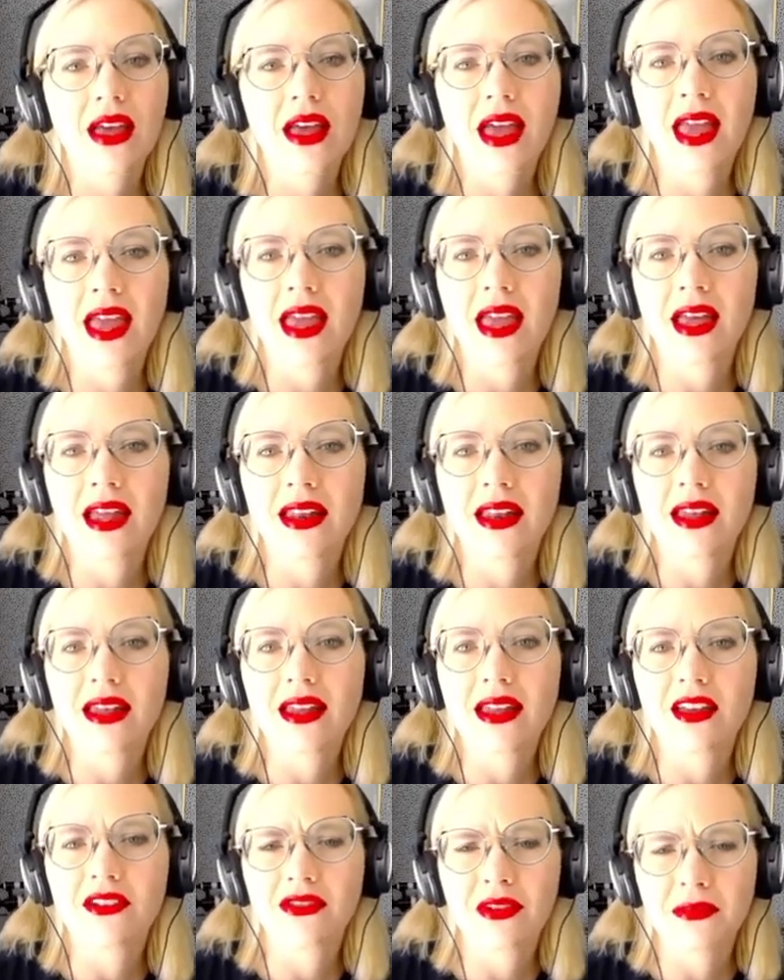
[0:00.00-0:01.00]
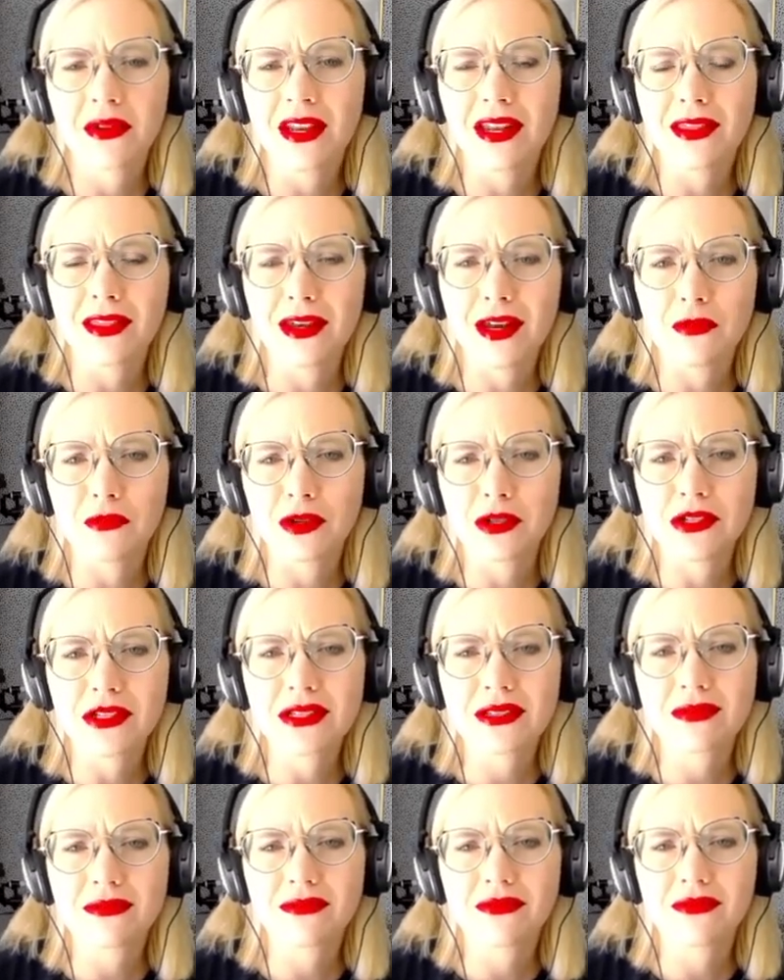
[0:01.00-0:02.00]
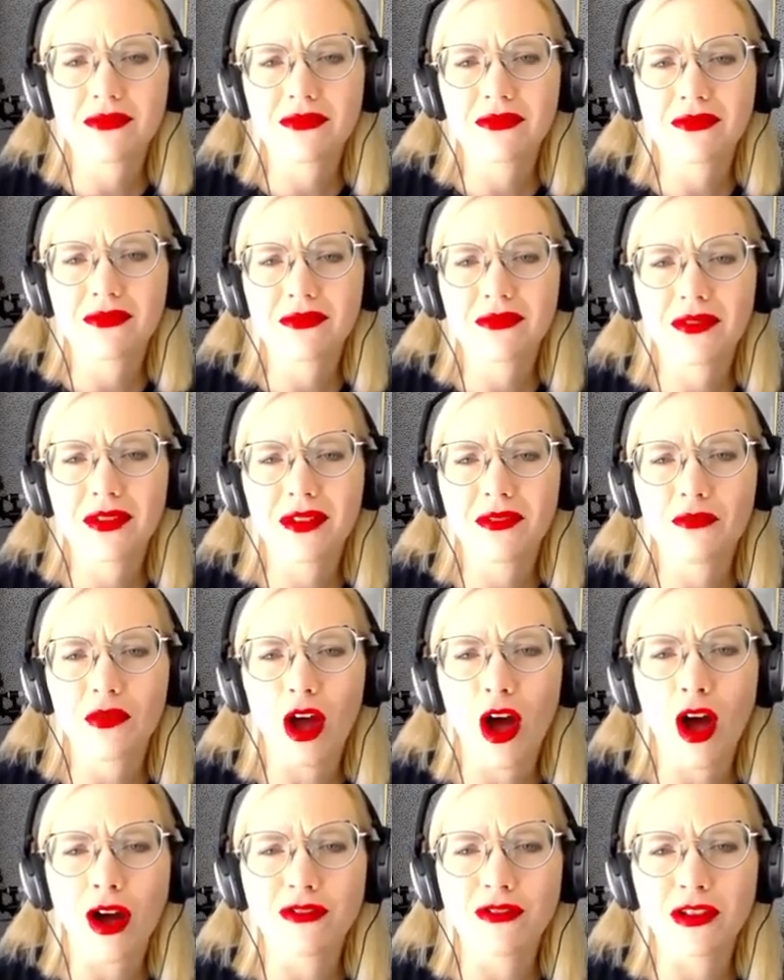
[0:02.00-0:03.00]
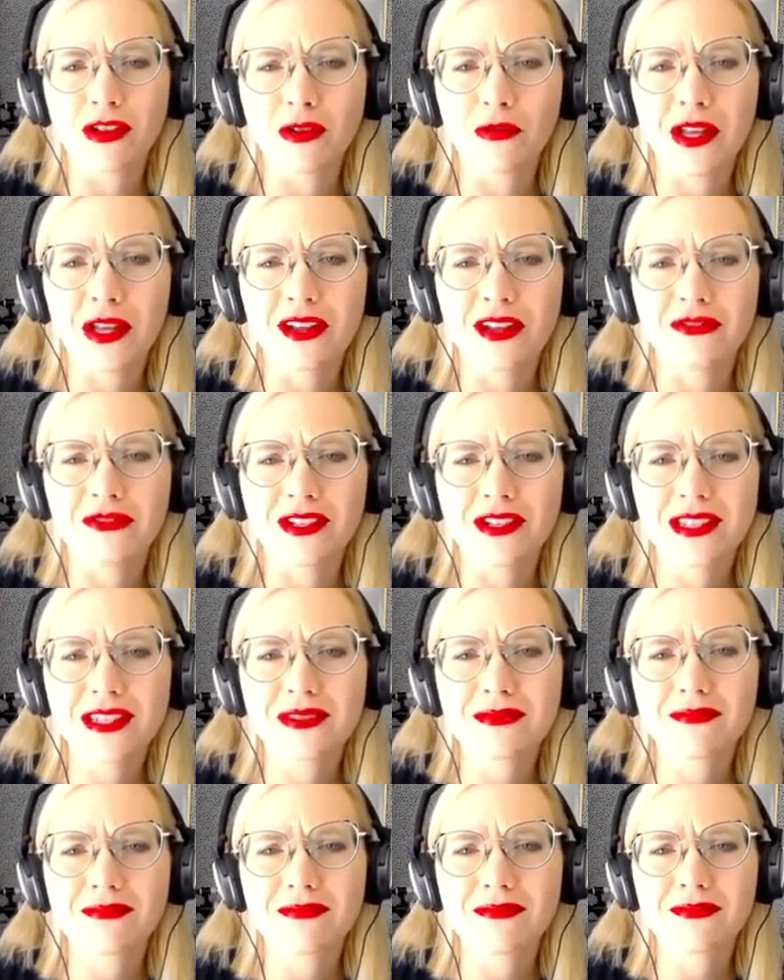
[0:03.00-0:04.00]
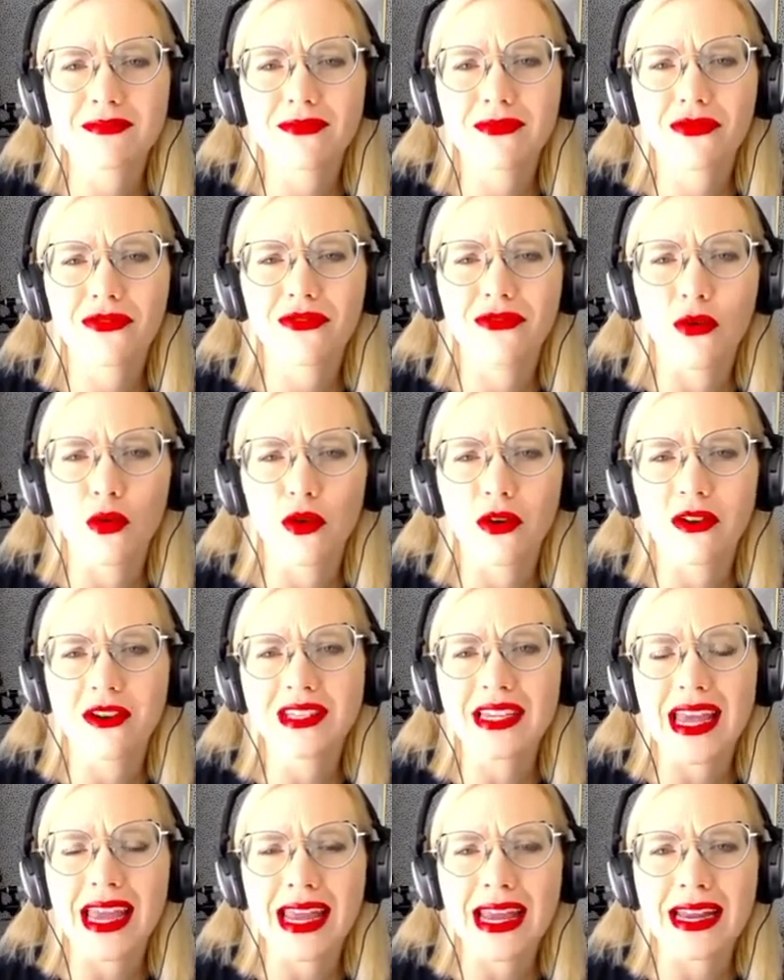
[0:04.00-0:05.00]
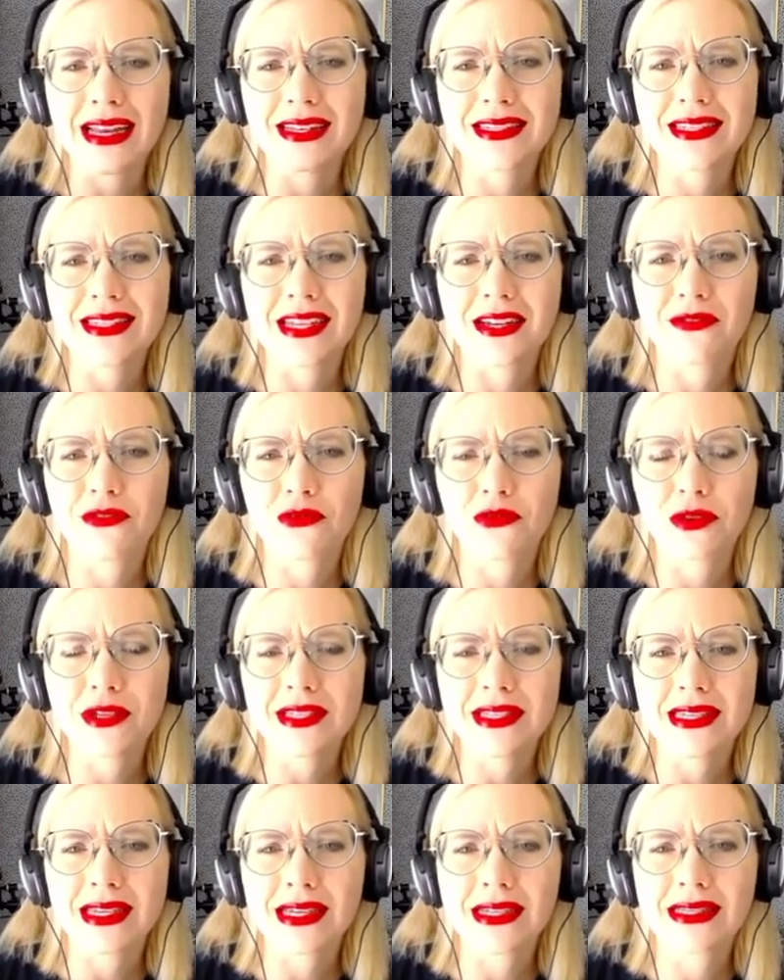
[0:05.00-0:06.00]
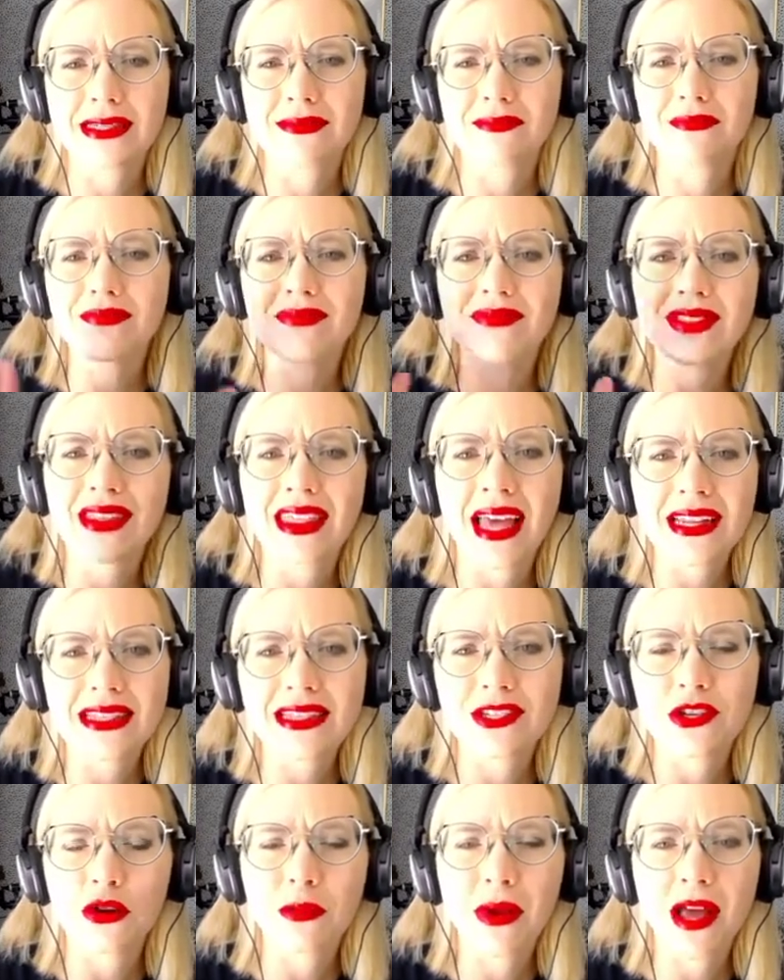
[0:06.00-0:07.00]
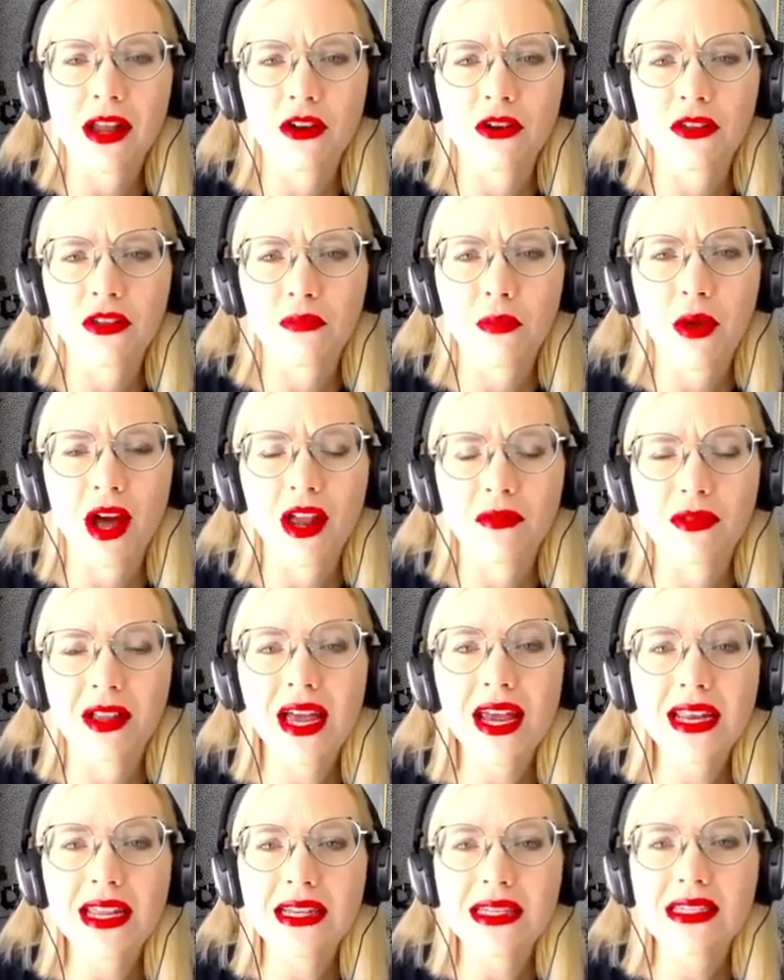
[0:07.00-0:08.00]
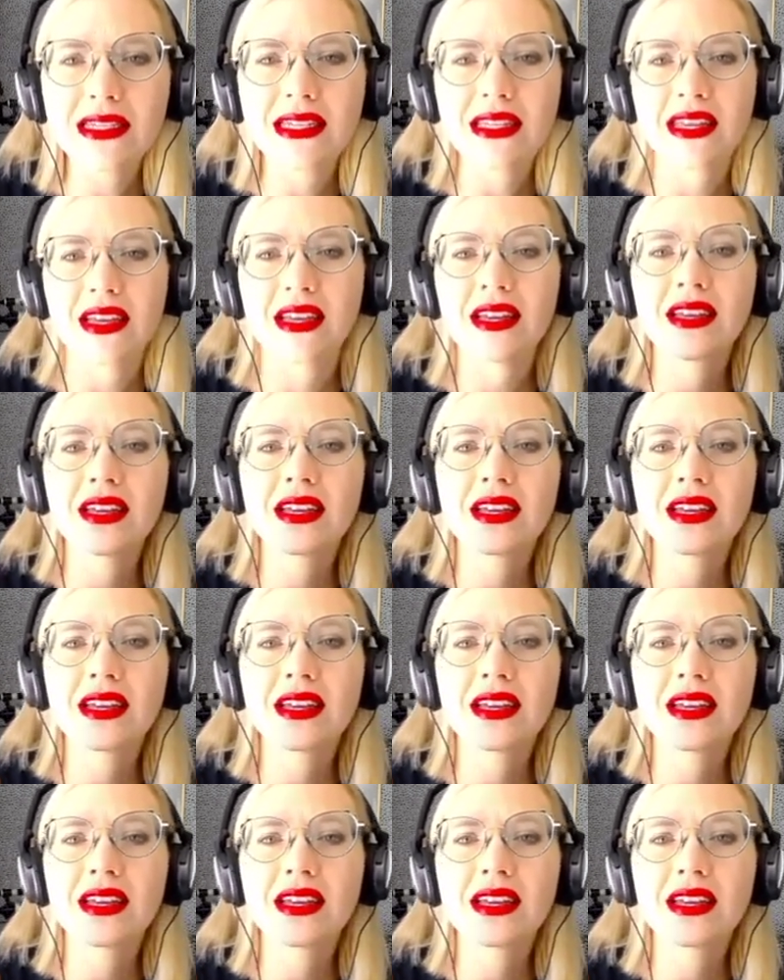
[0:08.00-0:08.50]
And if I'm getting the numbers off a little bit, if it's 4 to 8 instead of 3 to 6, that's no matter. The bottom line is the